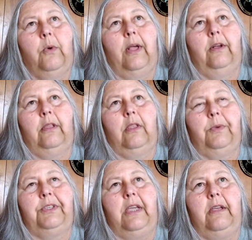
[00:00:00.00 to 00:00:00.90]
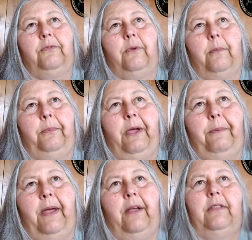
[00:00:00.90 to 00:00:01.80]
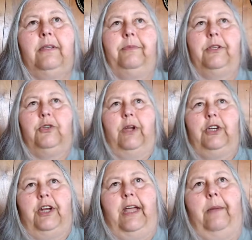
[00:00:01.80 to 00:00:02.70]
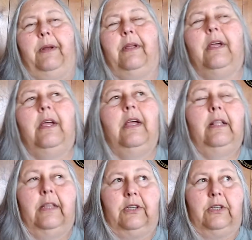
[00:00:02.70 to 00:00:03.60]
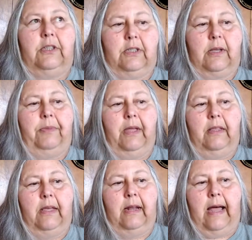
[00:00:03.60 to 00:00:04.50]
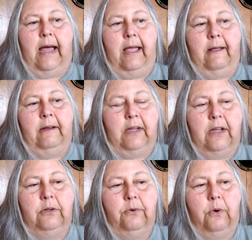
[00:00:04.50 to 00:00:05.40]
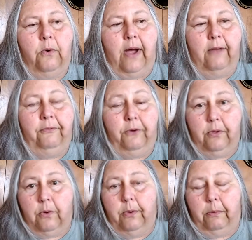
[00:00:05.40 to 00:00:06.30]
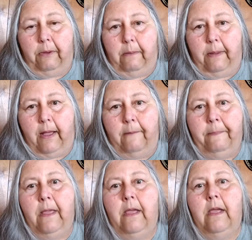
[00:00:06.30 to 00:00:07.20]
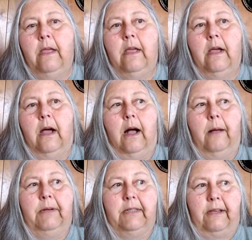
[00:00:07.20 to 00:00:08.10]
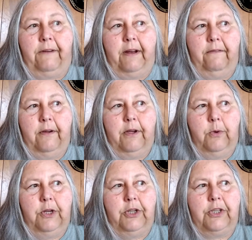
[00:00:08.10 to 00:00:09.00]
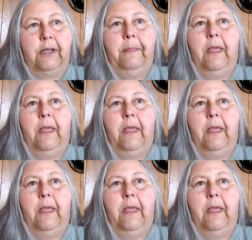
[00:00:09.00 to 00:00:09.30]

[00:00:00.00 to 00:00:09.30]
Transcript: Well, I looked at the receipt from PayPal and something strange had happened. This is something that I intend to go on further with PayPal because um, I find it very egregious.